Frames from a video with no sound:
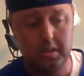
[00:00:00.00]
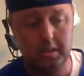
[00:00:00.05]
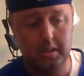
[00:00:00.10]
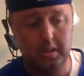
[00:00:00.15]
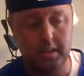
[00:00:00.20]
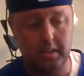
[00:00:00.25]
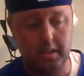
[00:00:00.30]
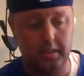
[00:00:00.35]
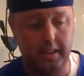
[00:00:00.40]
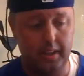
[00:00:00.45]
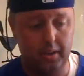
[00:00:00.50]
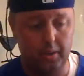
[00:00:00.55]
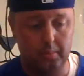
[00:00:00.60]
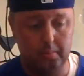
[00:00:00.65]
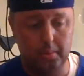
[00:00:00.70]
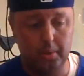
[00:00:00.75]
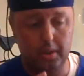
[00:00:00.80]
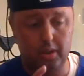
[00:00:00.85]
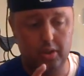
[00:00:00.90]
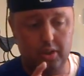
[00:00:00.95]
I don't
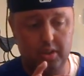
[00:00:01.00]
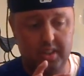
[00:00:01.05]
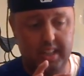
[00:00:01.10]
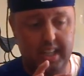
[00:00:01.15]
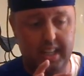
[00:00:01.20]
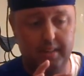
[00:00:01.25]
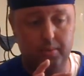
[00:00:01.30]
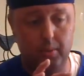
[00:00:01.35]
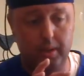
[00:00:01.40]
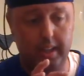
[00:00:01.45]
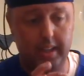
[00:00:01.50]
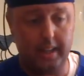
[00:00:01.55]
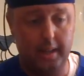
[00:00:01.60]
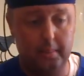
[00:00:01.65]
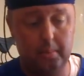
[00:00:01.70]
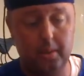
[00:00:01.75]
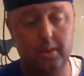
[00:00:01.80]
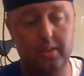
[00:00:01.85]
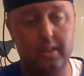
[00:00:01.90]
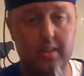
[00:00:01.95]
put it just halfway in. I
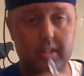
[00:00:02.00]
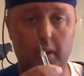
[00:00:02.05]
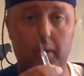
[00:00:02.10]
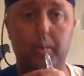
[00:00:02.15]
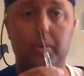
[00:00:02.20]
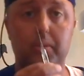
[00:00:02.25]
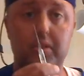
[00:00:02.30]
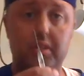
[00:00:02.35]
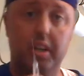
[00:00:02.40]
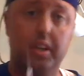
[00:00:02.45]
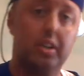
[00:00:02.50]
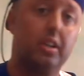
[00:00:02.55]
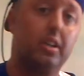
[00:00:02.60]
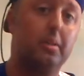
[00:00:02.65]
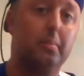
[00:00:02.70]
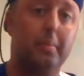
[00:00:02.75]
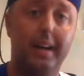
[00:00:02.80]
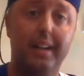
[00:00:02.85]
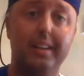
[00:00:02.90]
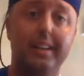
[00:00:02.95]
put this whole sucker
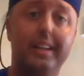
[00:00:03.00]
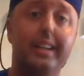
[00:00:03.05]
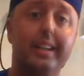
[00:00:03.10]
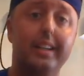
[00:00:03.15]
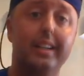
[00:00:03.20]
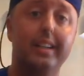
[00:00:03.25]
in my leg.